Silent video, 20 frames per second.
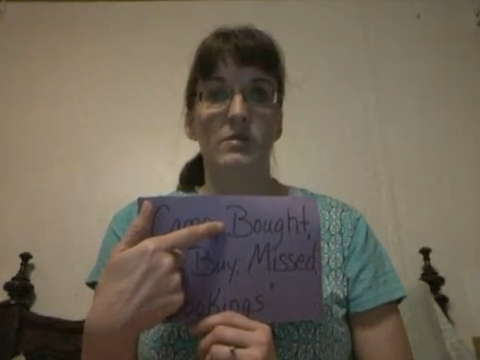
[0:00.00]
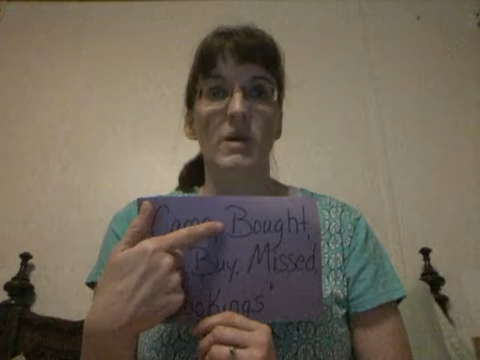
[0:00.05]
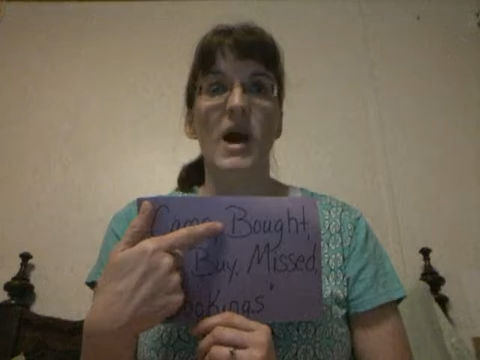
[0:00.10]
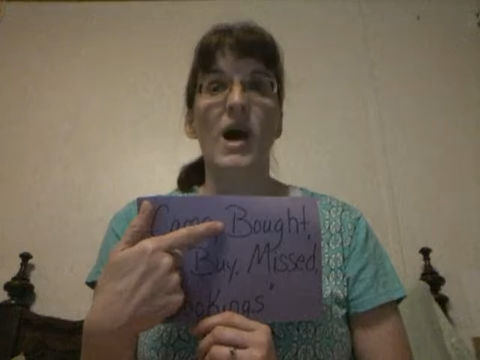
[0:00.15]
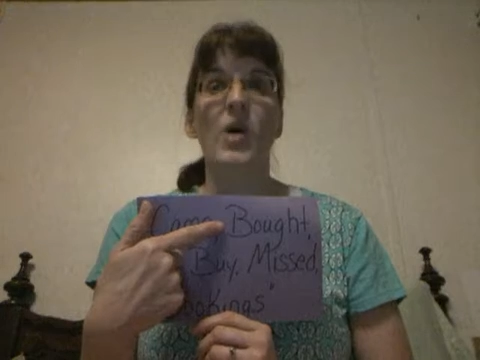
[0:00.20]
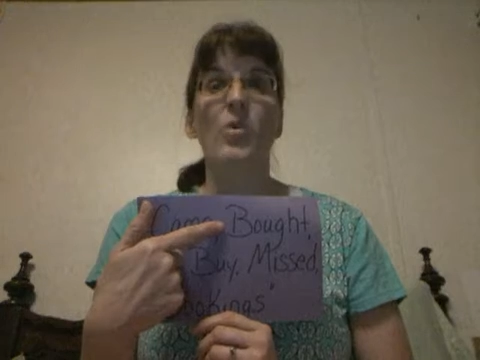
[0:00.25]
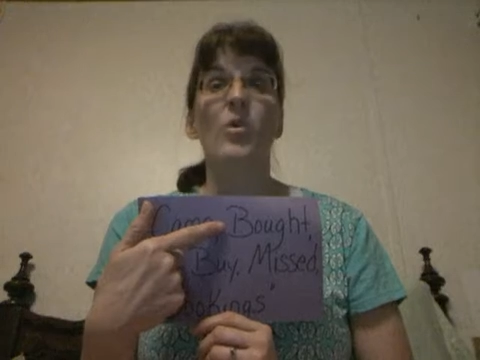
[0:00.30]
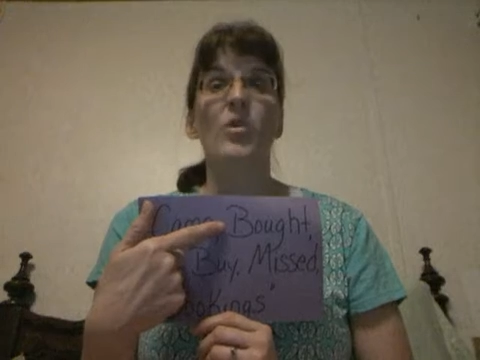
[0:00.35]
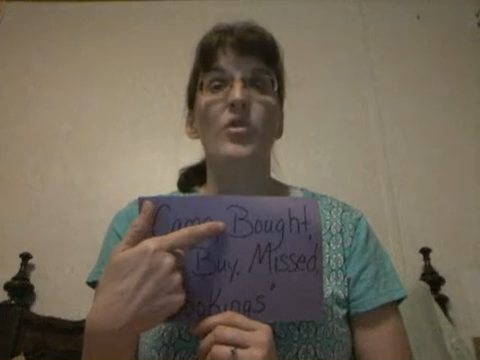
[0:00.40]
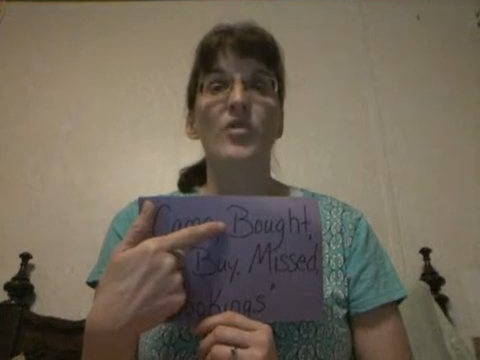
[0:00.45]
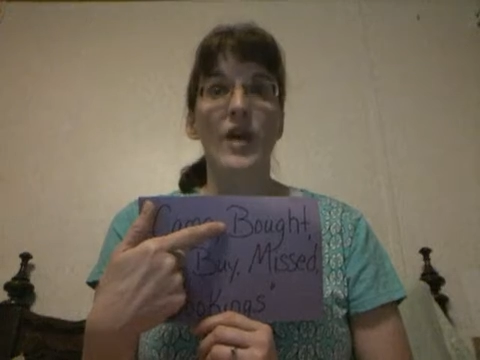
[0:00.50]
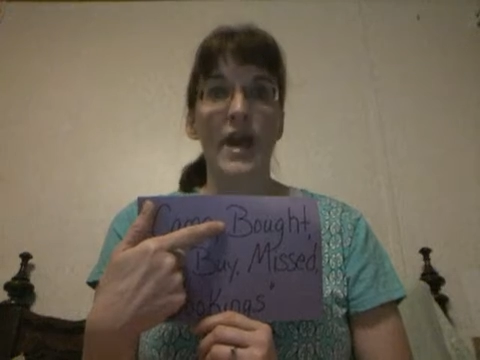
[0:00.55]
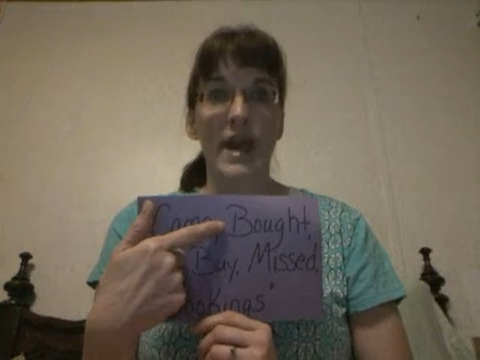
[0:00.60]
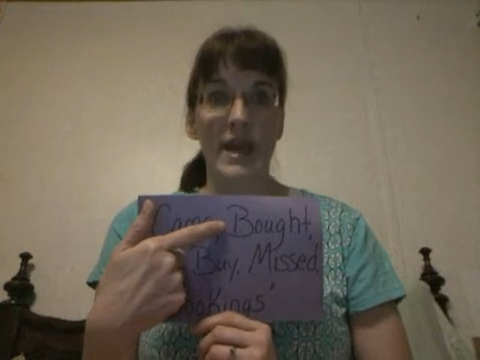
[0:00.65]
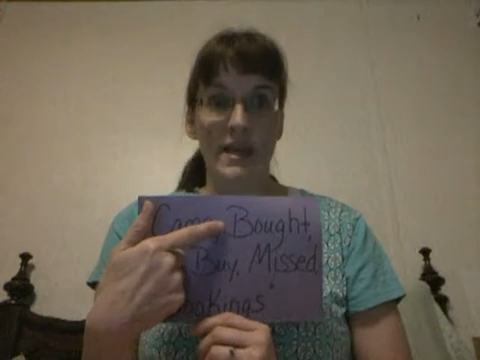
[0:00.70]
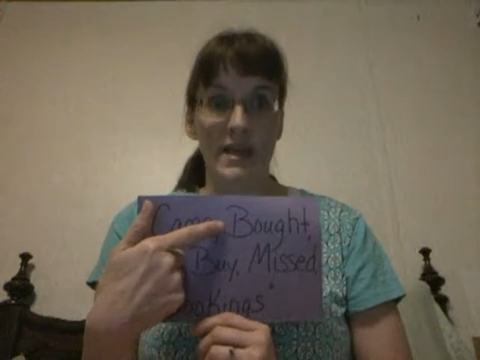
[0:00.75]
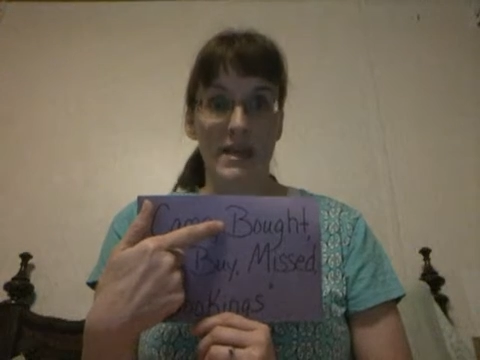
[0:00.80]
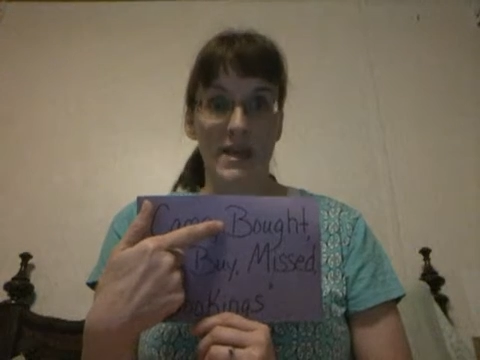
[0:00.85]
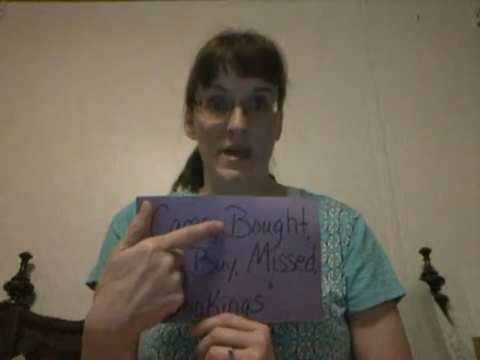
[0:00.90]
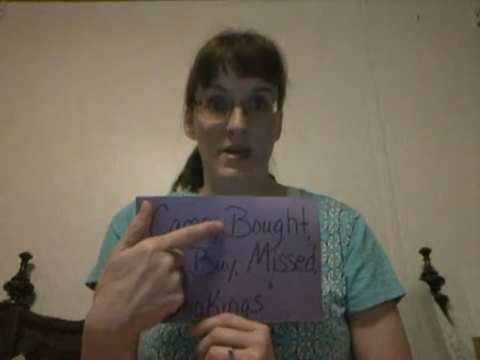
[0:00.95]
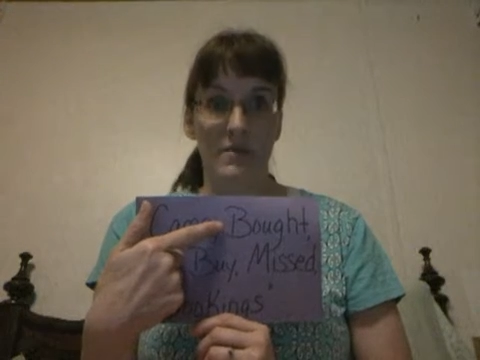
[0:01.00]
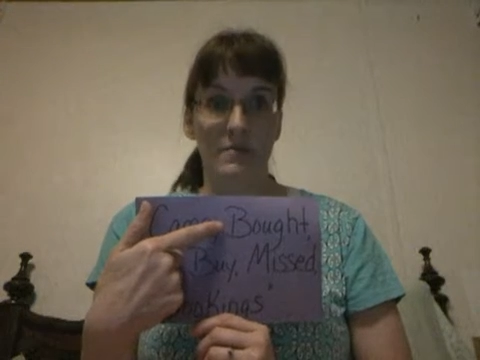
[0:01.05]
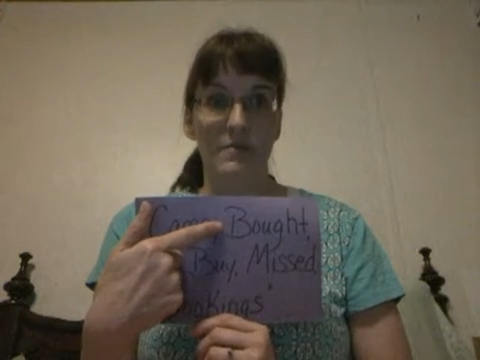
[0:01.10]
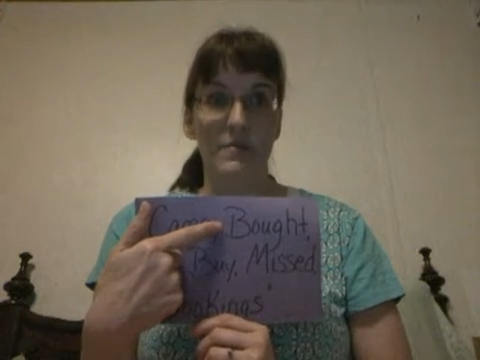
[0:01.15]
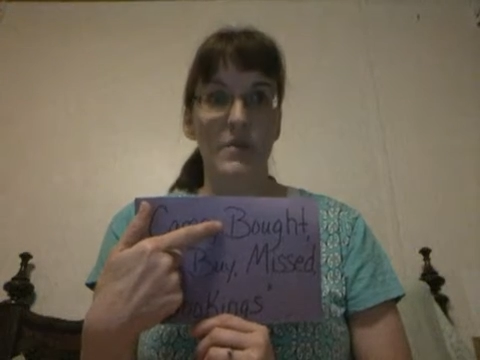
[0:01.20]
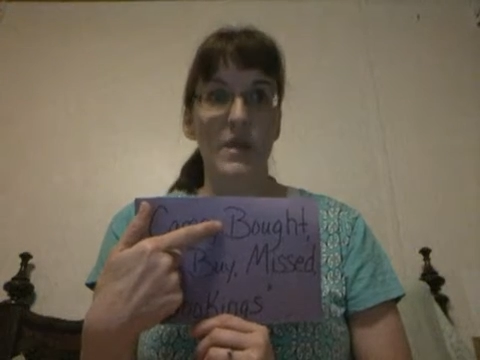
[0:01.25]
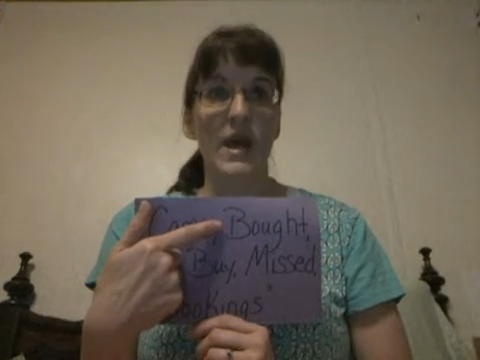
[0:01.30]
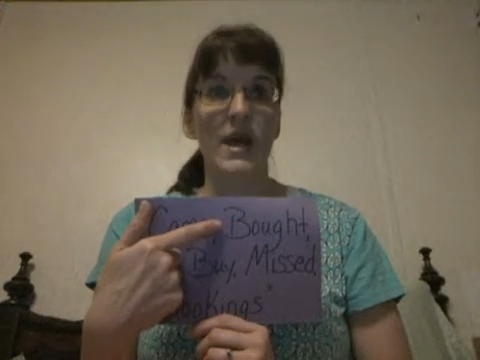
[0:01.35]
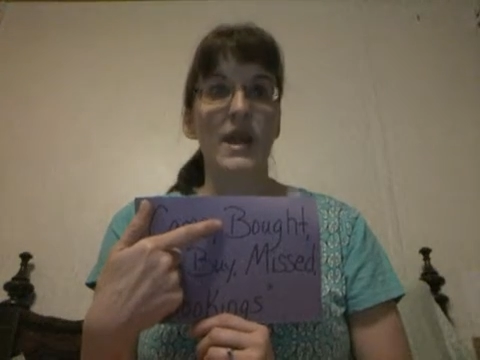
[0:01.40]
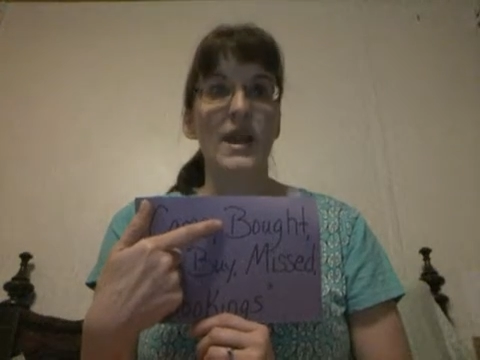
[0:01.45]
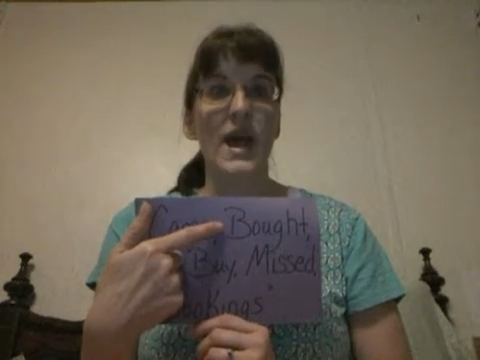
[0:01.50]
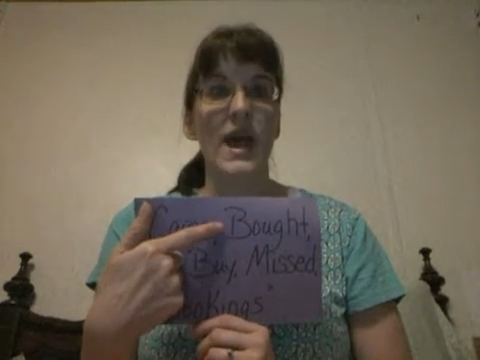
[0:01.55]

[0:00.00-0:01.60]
I will thank them and